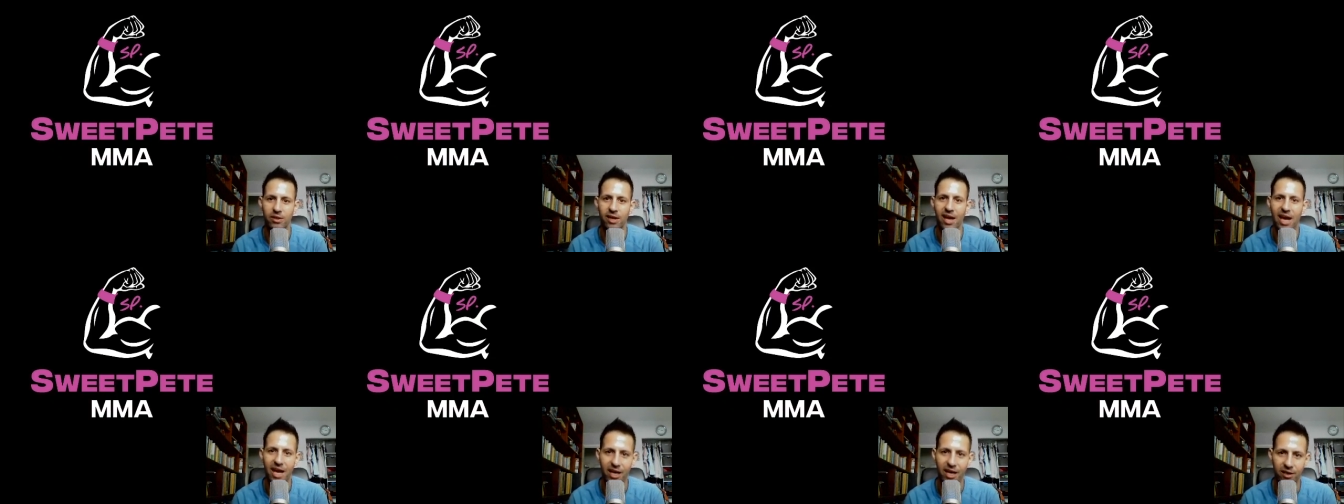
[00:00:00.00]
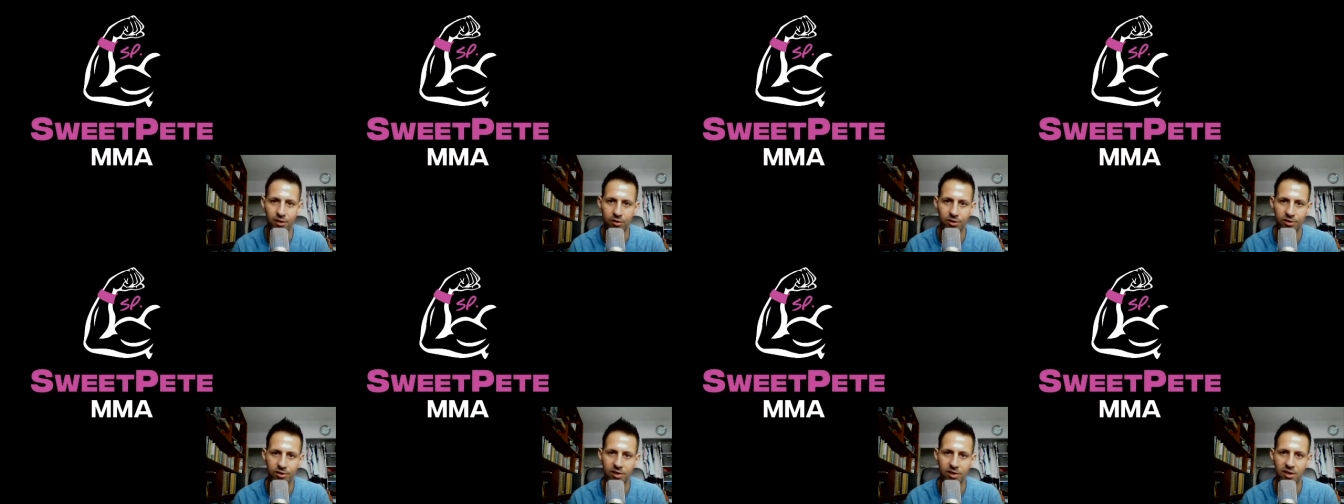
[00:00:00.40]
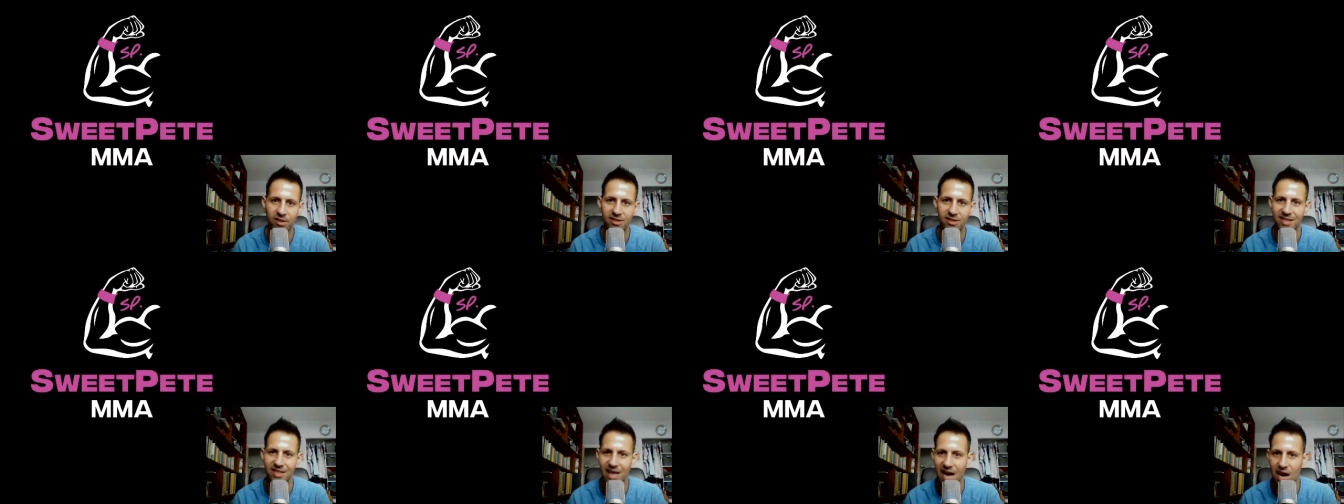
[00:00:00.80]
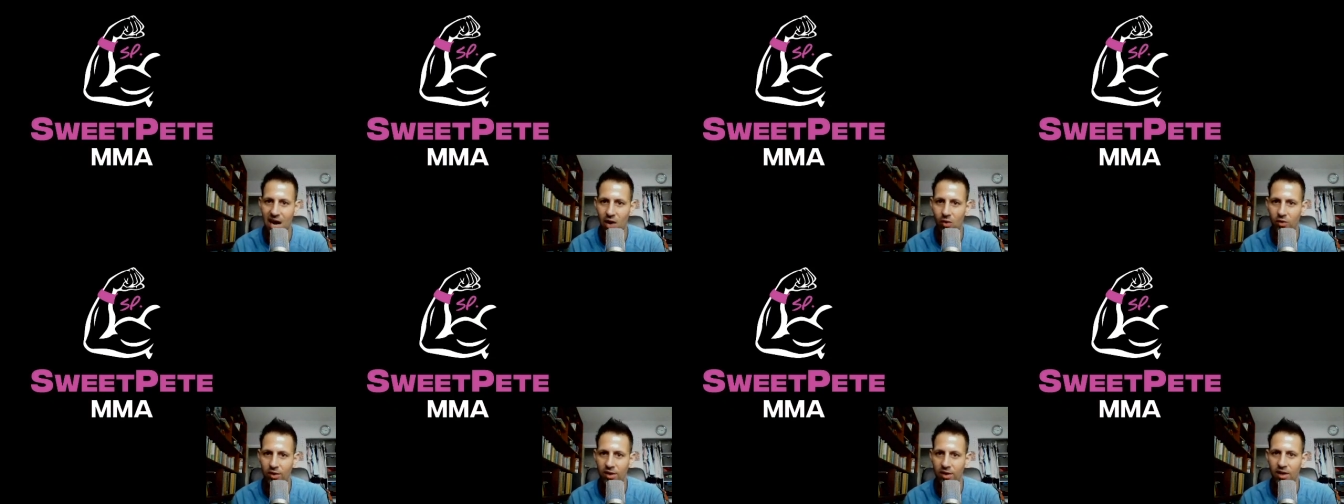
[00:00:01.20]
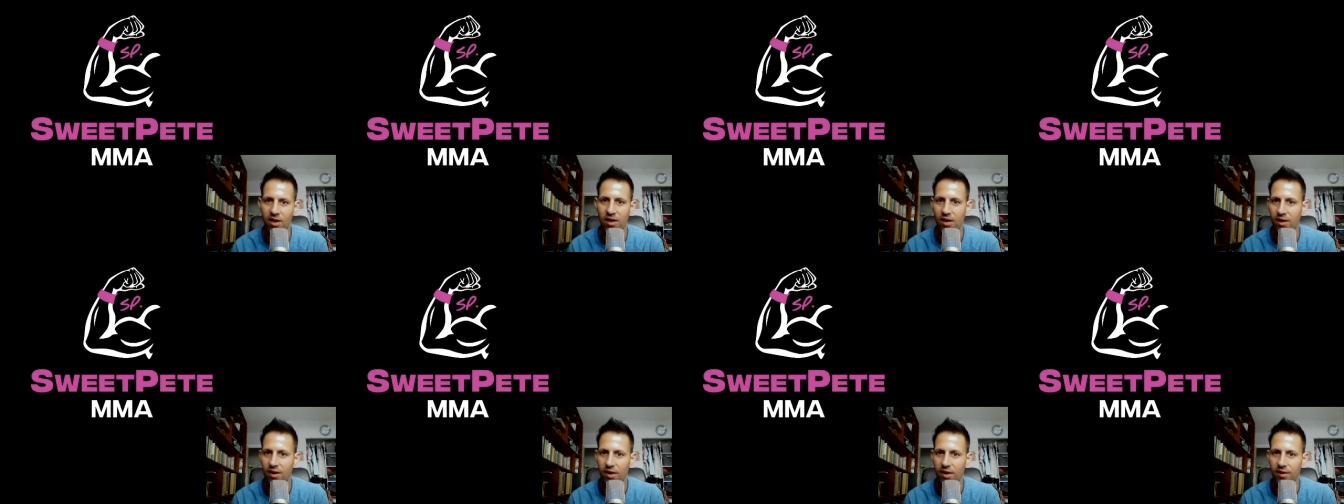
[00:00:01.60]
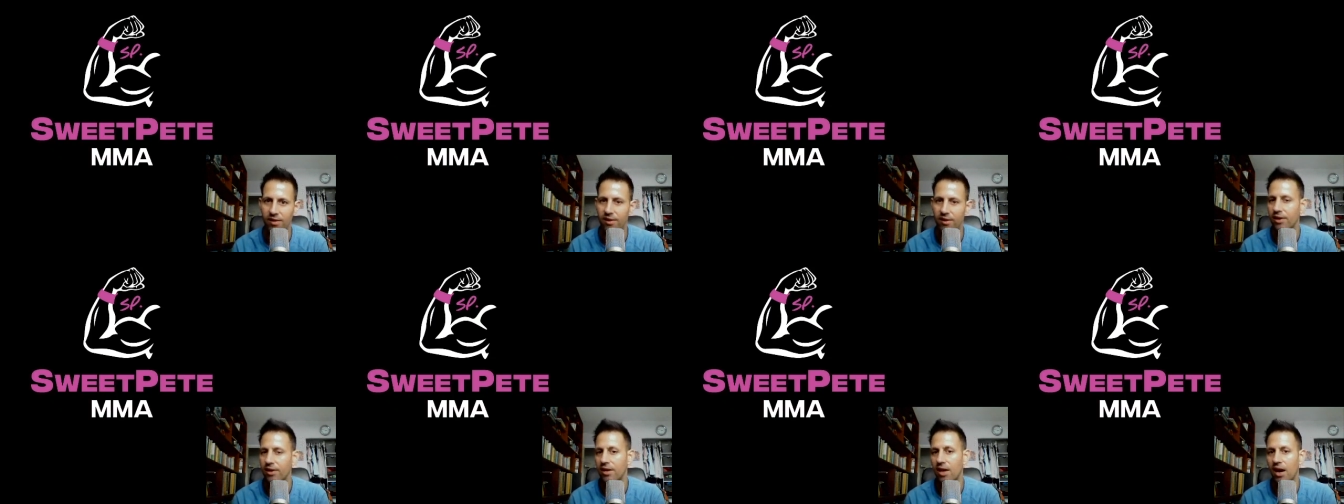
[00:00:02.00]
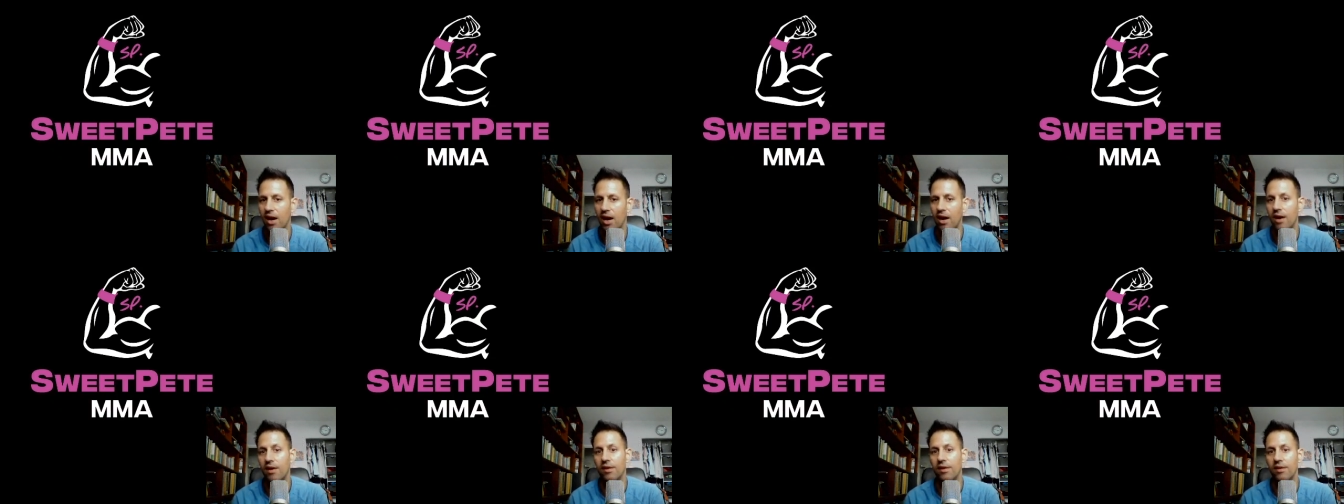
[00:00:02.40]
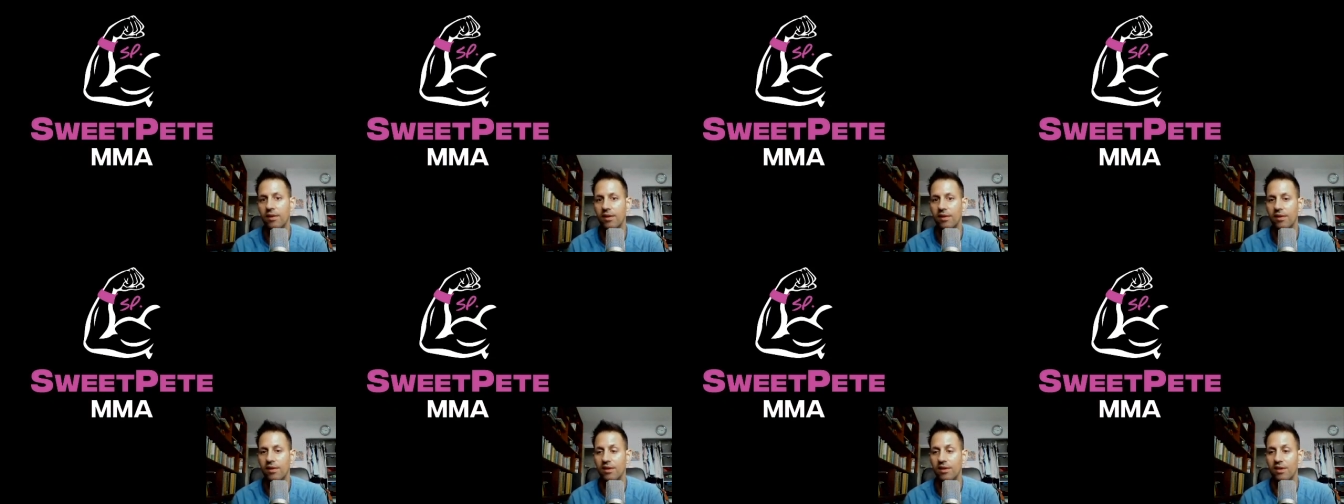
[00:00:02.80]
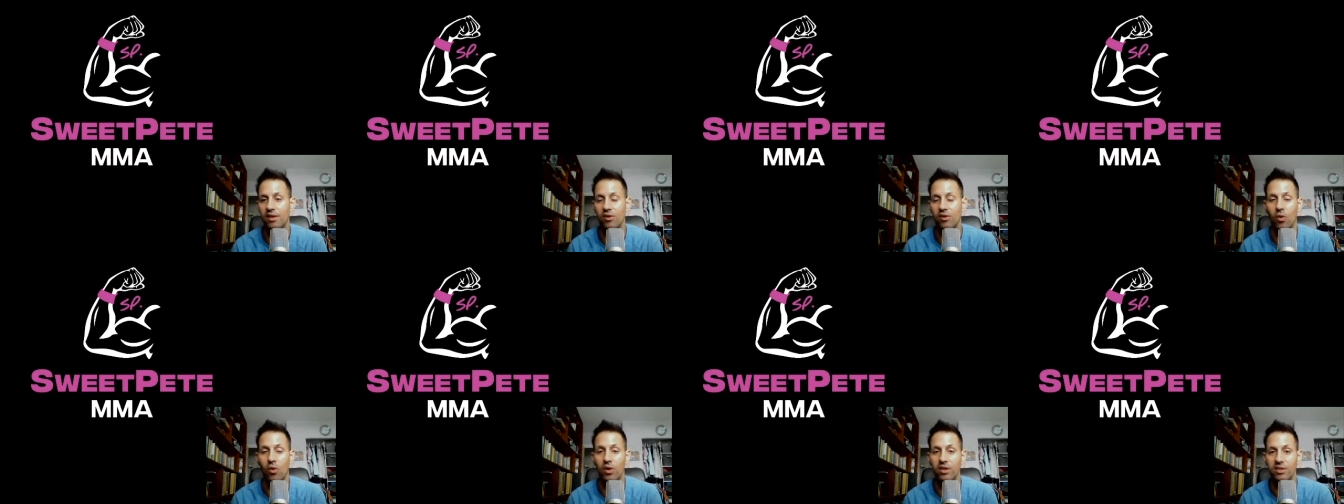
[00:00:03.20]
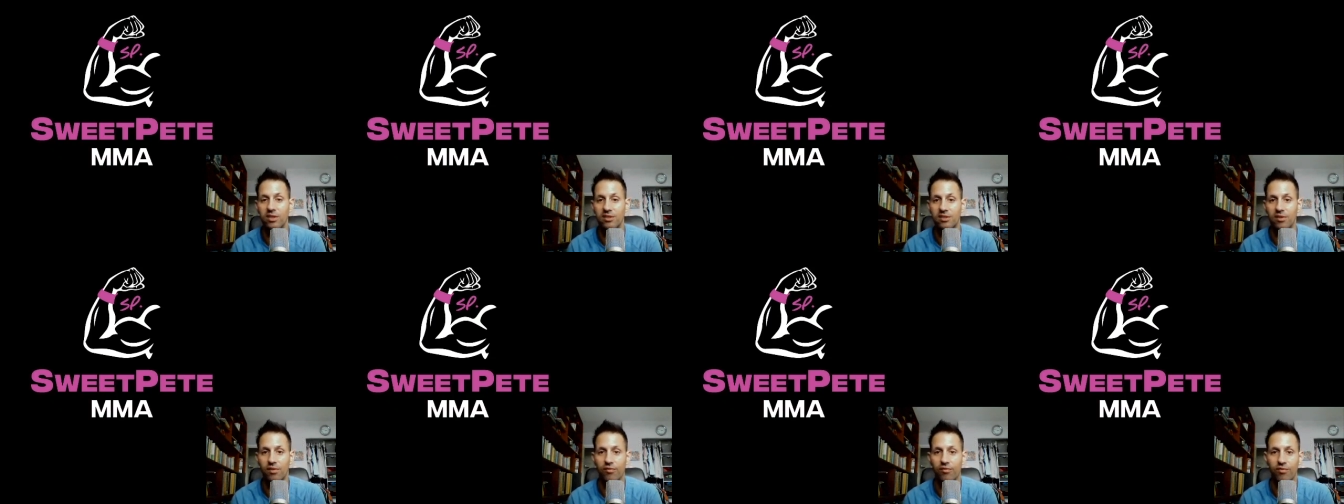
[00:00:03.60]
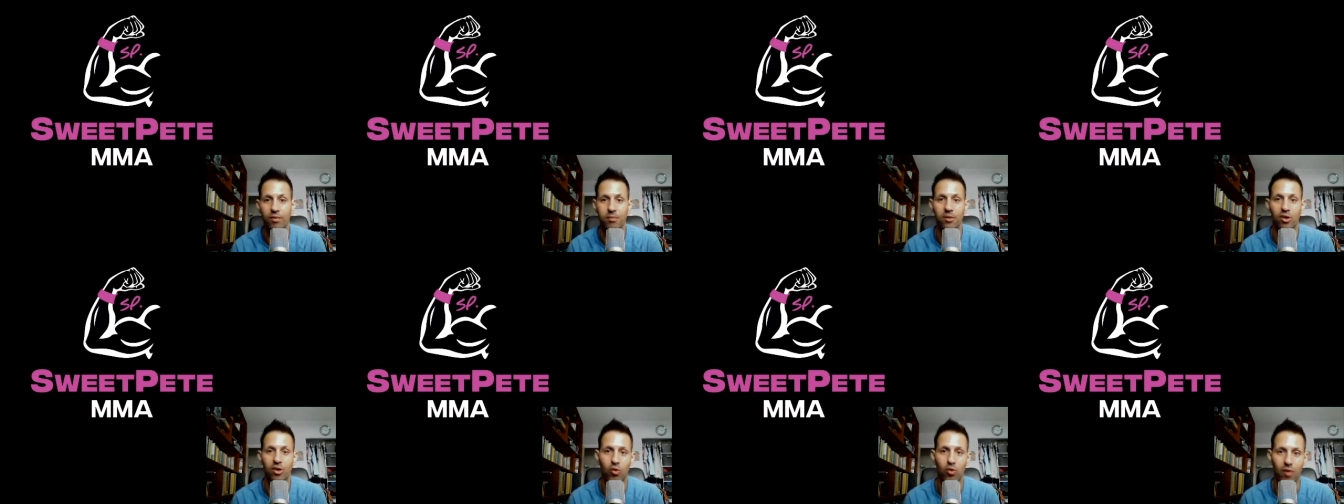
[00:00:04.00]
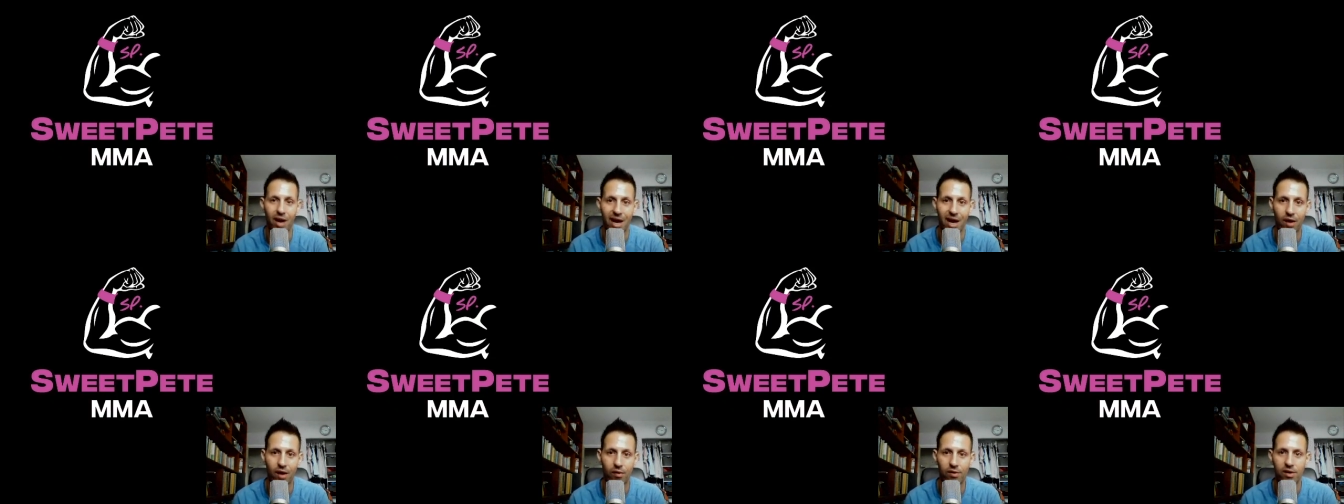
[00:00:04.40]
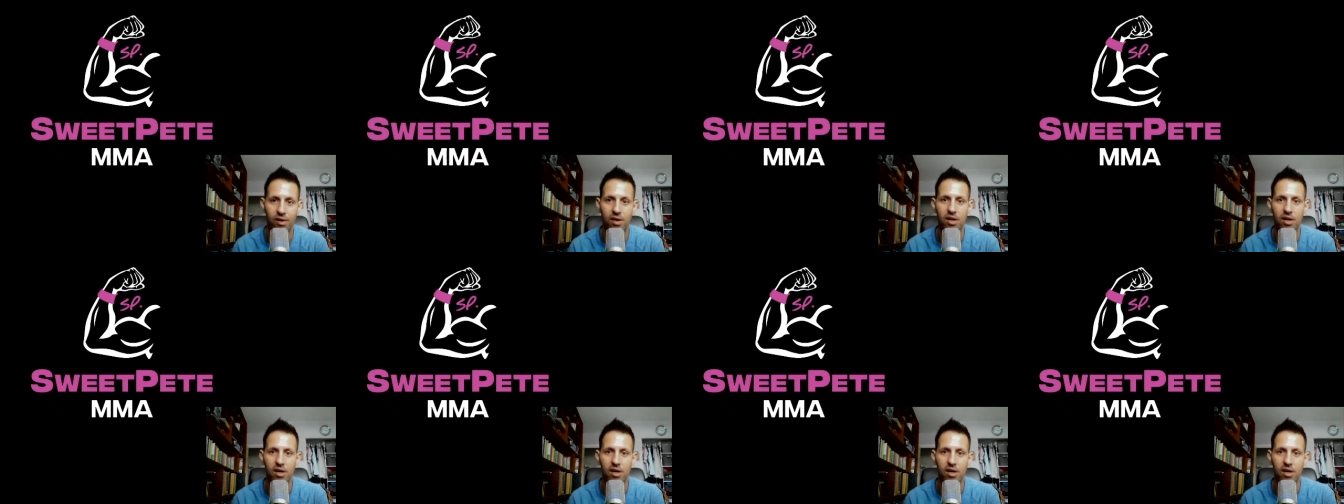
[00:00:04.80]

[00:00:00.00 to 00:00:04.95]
Angles, sound, the noise from the crowd.